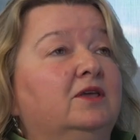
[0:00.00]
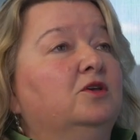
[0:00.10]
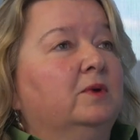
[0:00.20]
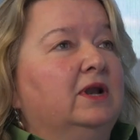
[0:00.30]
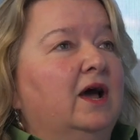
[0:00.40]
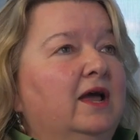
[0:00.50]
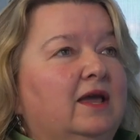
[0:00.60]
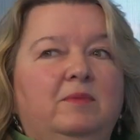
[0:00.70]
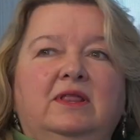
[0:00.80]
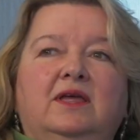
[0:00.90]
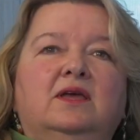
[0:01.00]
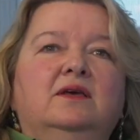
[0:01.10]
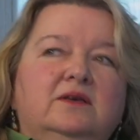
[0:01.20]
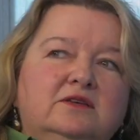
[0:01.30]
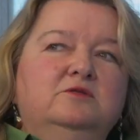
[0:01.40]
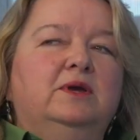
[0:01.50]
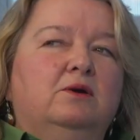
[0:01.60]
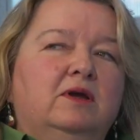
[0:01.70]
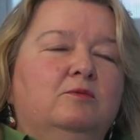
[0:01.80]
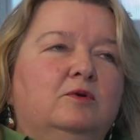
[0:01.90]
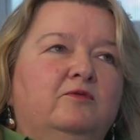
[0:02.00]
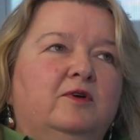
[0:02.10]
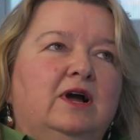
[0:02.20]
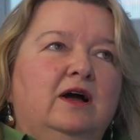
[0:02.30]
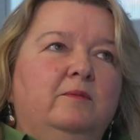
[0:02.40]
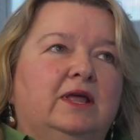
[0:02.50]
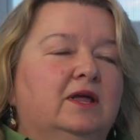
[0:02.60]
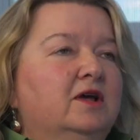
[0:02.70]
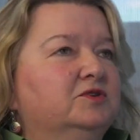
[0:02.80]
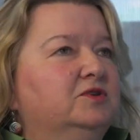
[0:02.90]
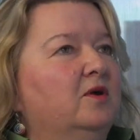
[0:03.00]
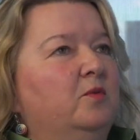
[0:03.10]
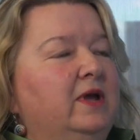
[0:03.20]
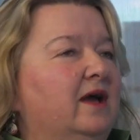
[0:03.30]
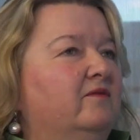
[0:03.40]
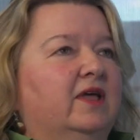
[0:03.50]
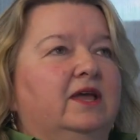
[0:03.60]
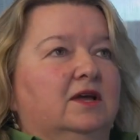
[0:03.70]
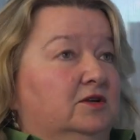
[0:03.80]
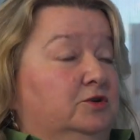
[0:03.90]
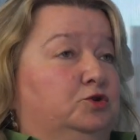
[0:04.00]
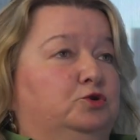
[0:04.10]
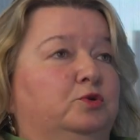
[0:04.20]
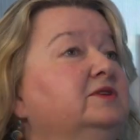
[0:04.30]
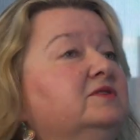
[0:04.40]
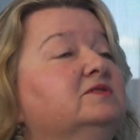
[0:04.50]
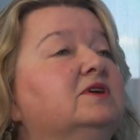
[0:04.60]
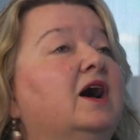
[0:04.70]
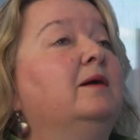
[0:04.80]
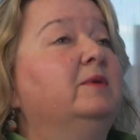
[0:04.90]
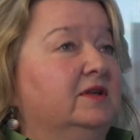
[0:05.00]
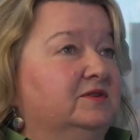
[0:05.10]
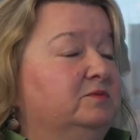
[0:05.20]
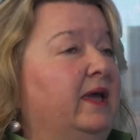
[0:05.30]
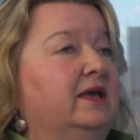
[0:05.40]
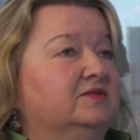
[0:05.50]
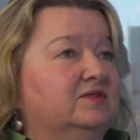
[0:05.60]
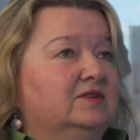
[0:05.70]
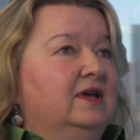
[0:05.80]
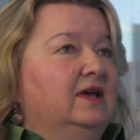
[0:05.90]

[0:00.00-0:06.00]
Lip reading: like you and I can be like, this would be a great room for comedy. So then we have like Teresa's comedy space.